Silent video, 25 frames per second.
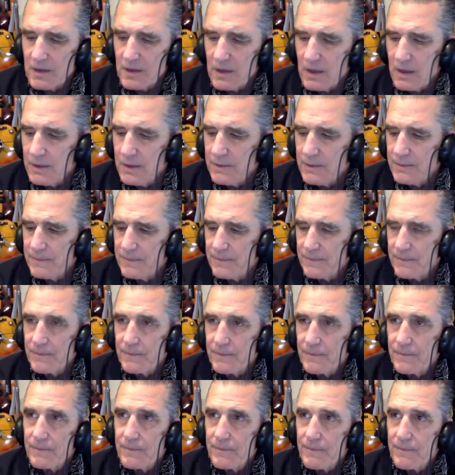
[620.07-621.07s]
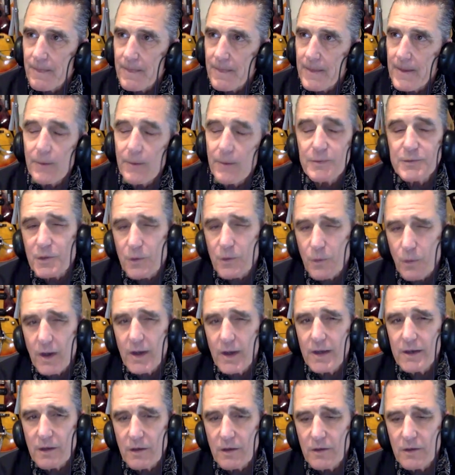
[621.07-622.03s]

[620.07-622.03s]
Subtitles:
I was quite